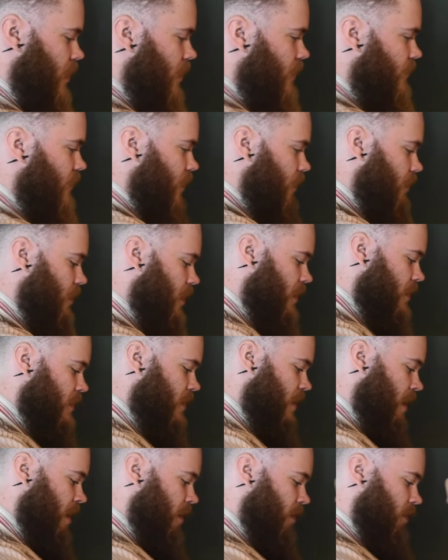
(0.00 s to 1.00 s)
Feel
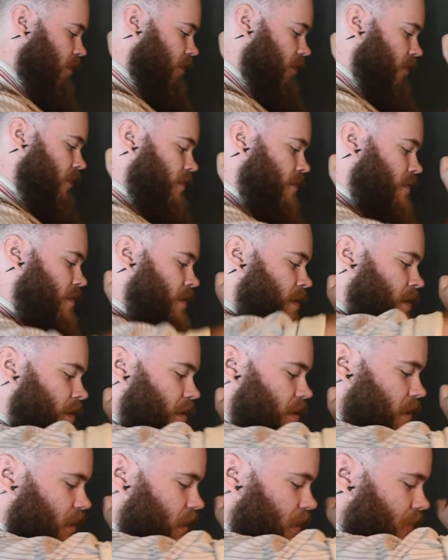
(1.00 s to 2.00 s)
contact,
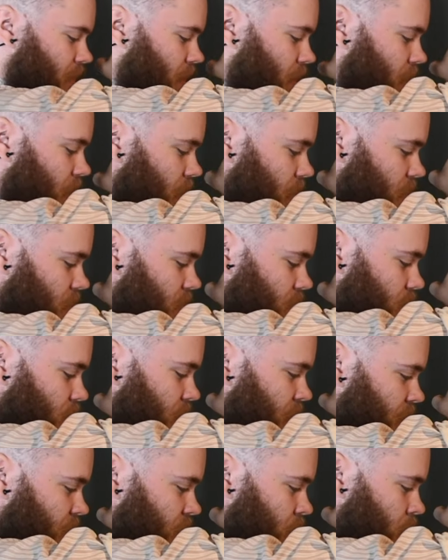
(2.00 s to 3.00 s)
give it a nice
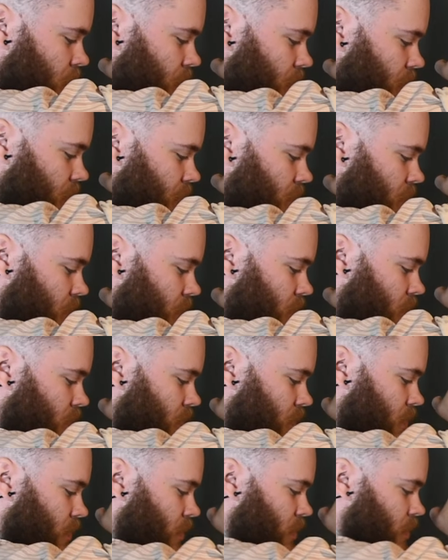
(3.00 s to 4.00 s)
bit of torque,
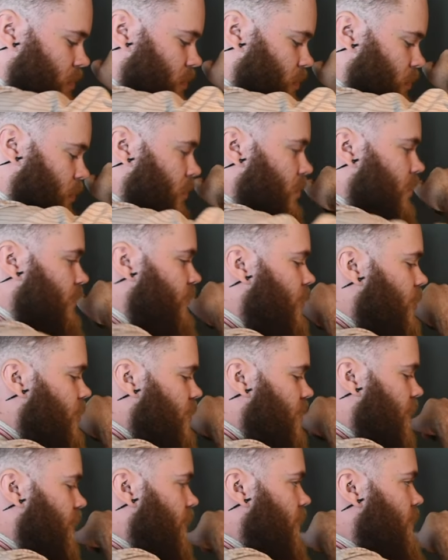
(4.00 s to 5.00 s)
hold it for a
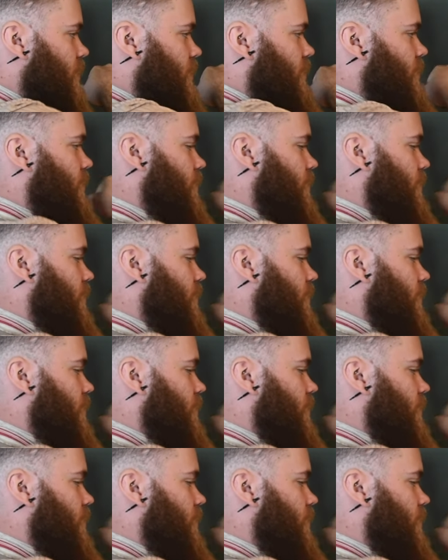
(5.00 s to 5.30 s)
second,